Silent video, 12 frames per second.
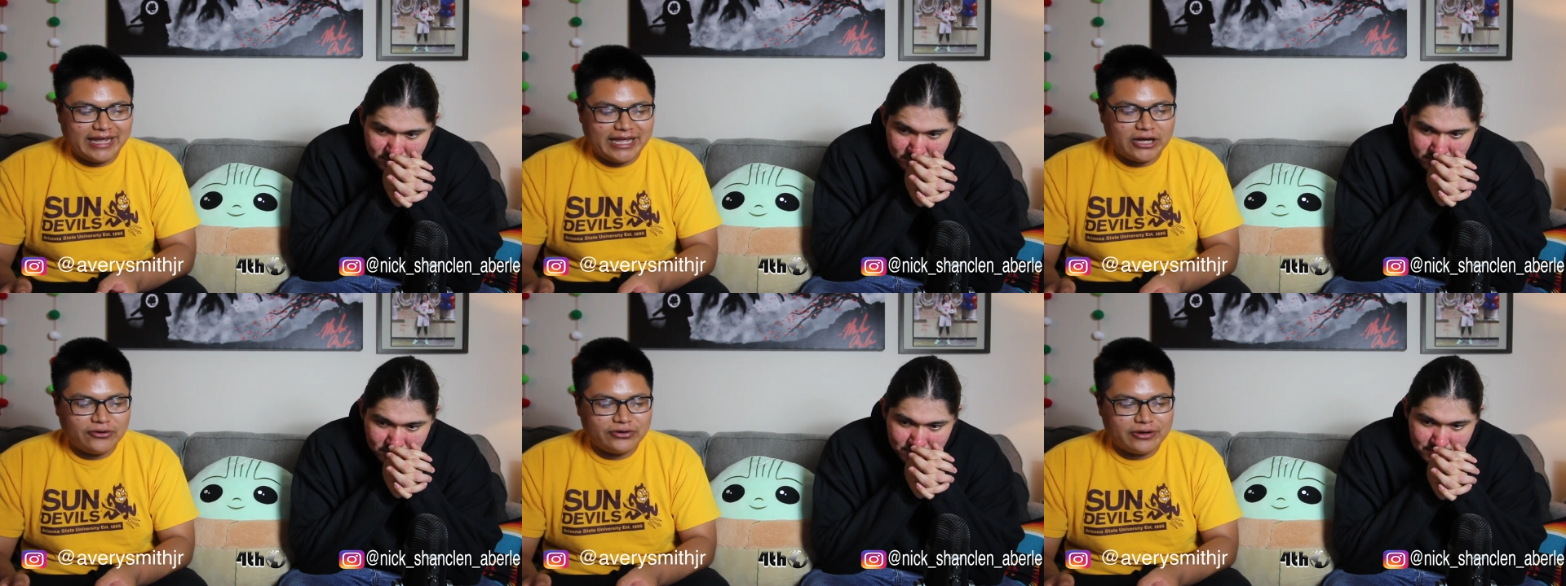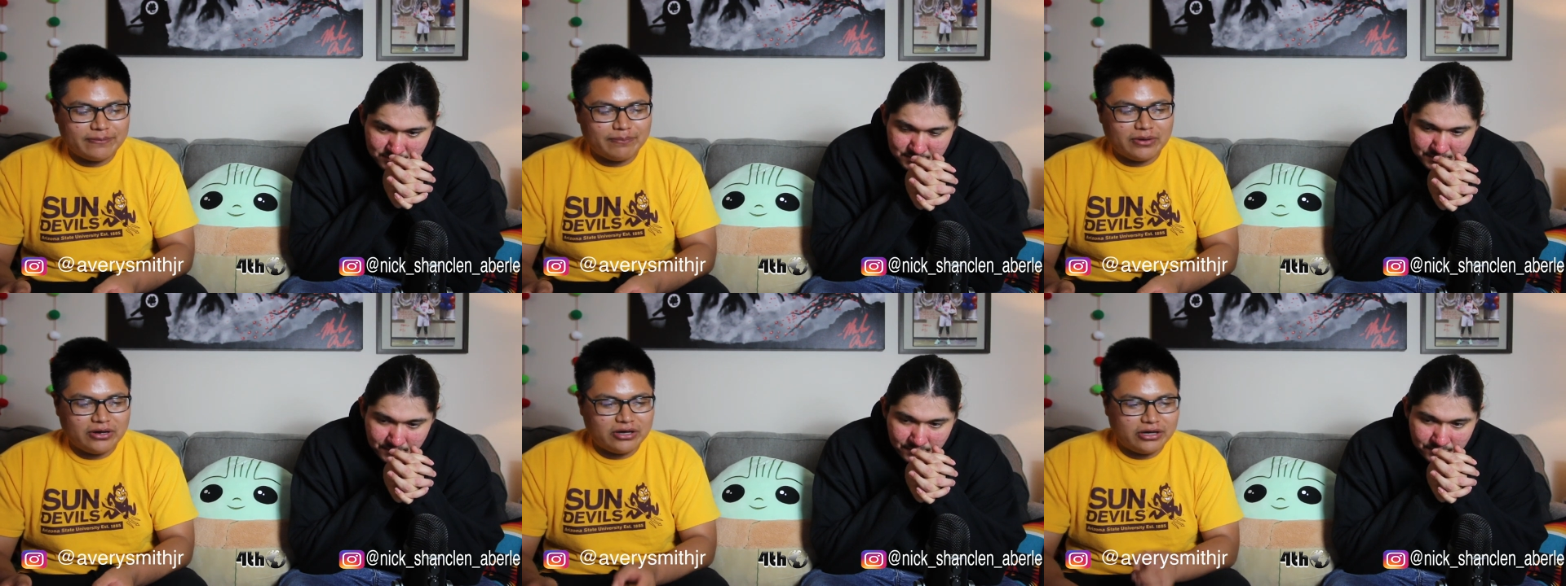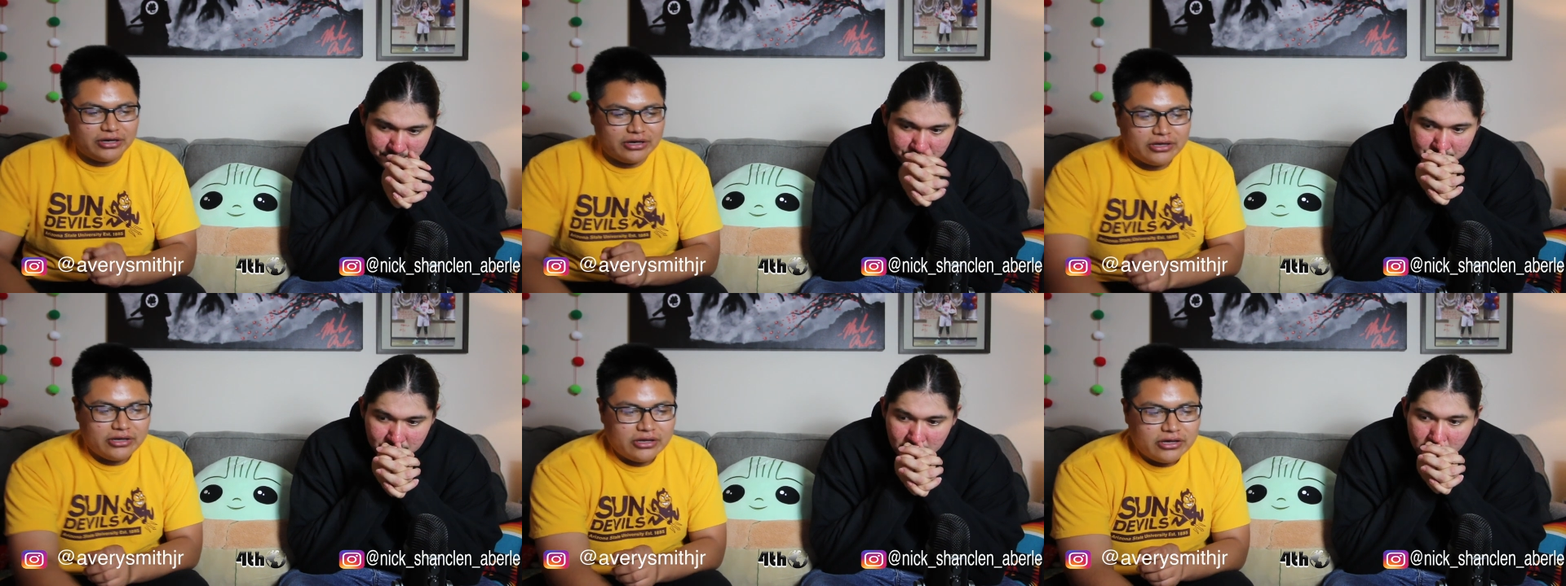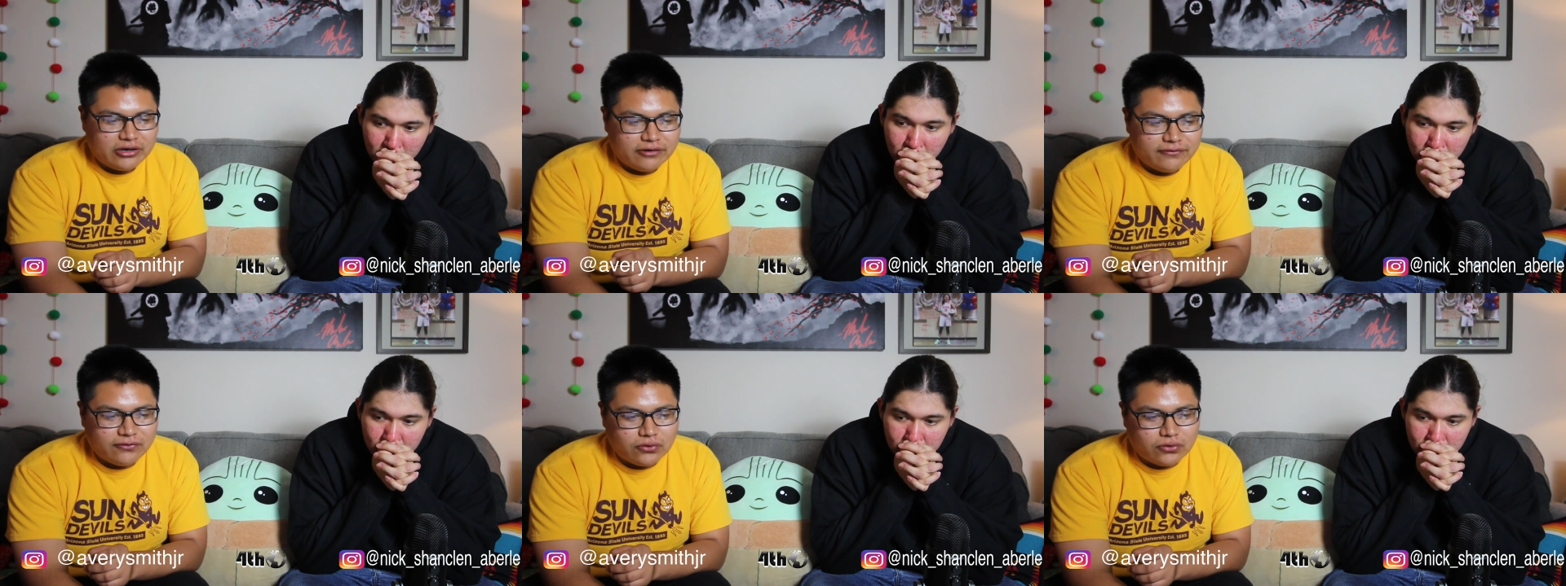Speaker 1: held on bond
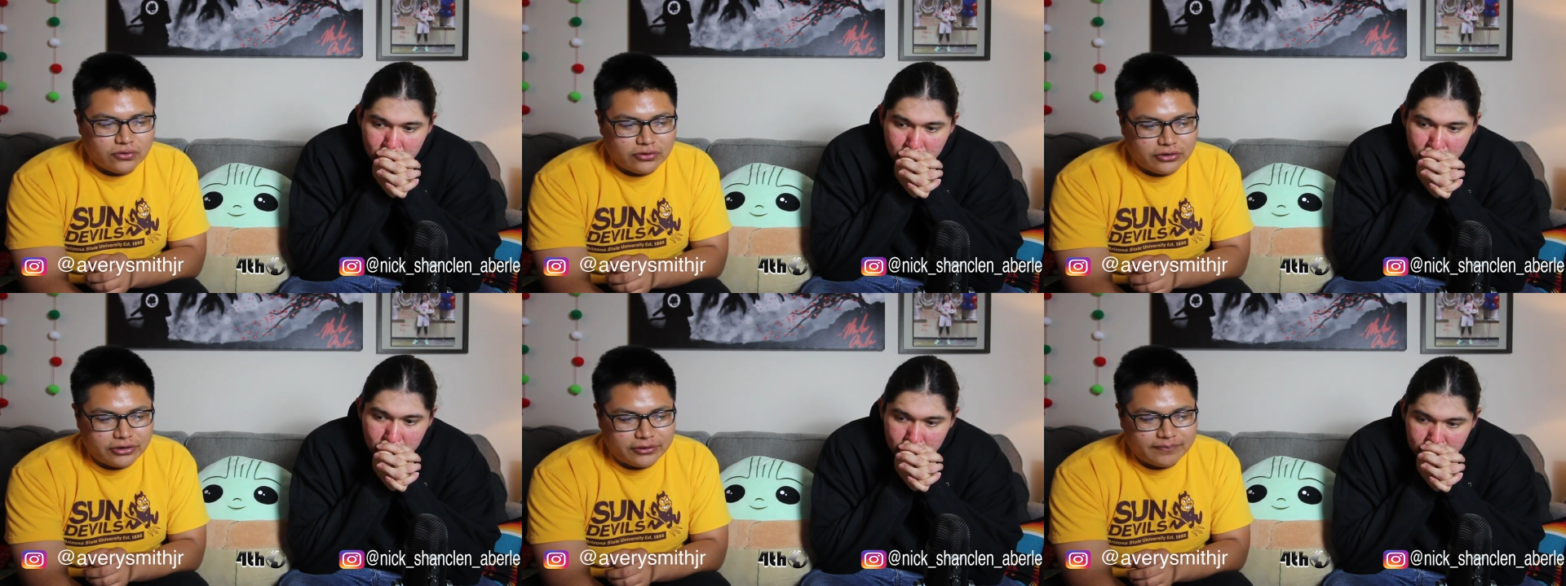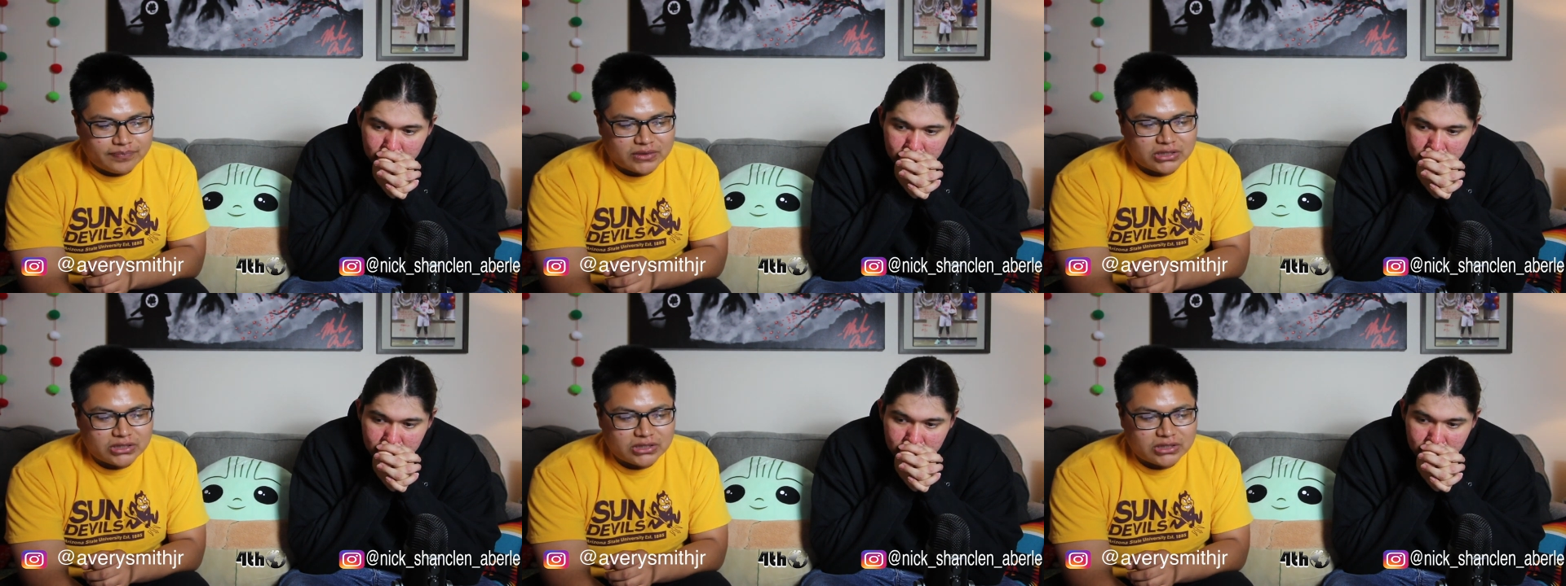for